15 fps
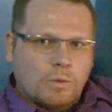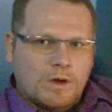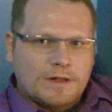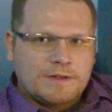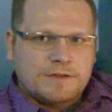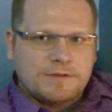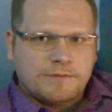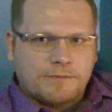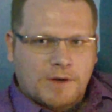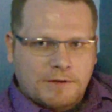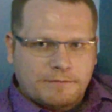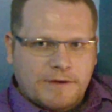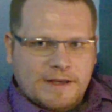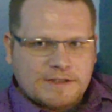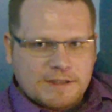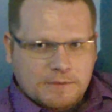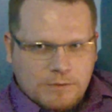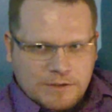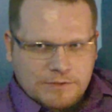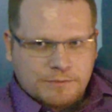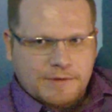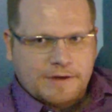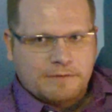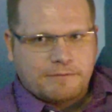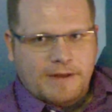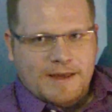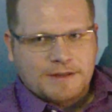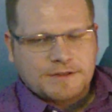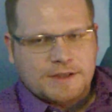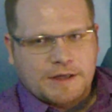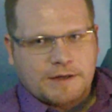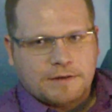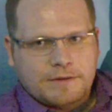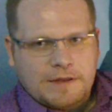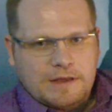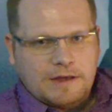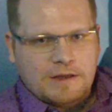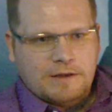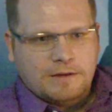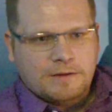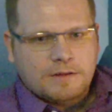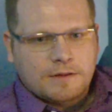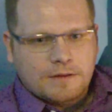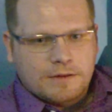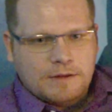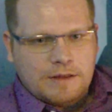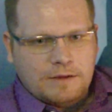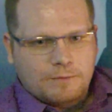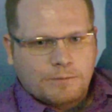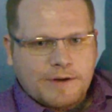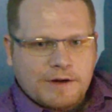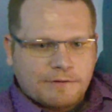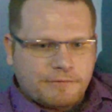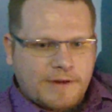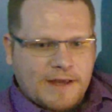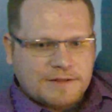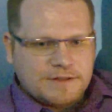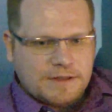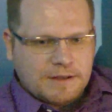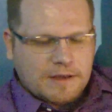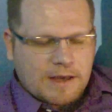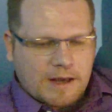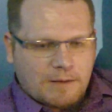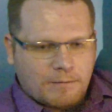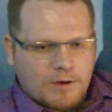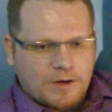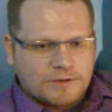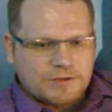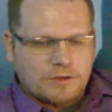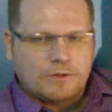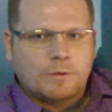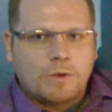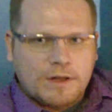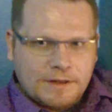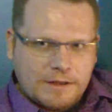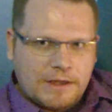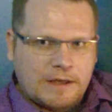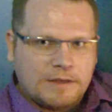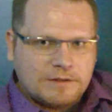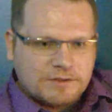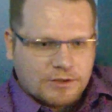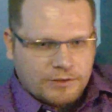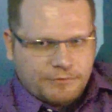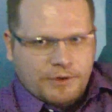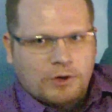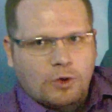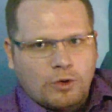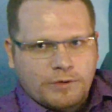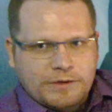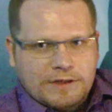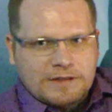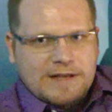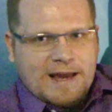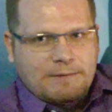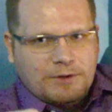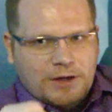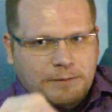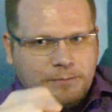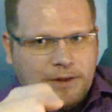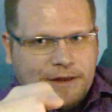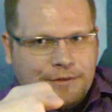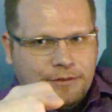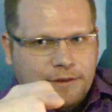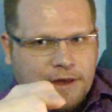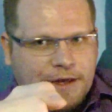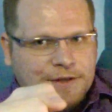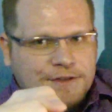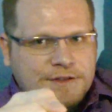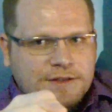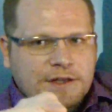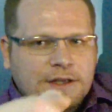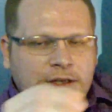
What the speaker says: One's front-facing, one's rear-facing. The rear-facing camera, so if you're holding the tablet up like this,